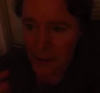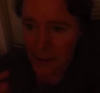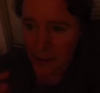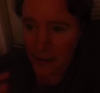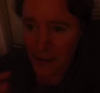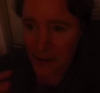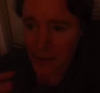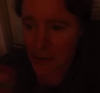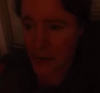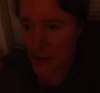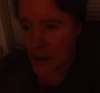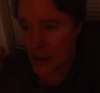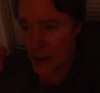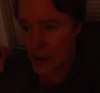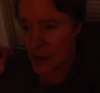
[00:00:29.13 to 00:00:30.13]
You know
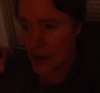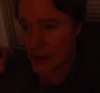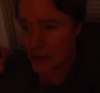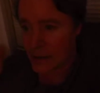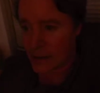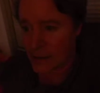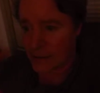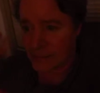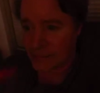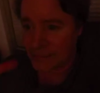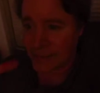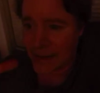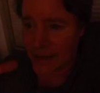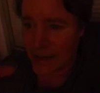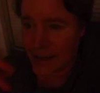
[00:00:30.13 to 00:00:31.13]
I thought,
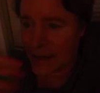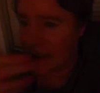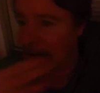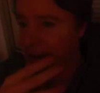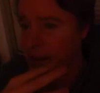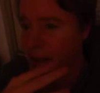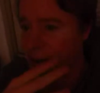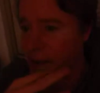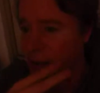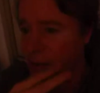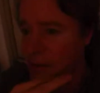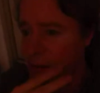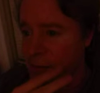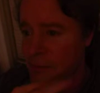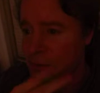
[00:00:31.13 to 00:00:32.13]
and it looks like there
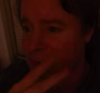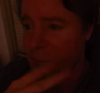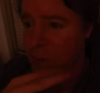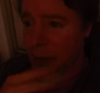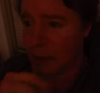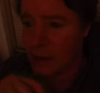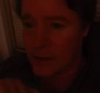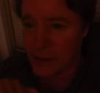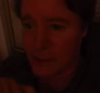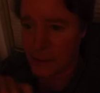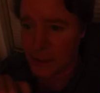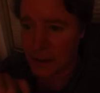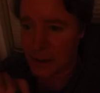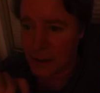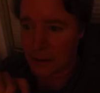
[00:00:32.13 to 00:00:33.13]
was even some blood or something,
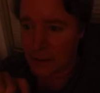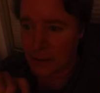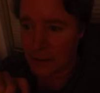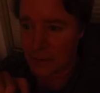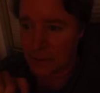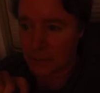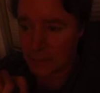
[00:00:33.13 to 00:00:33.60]
you know, and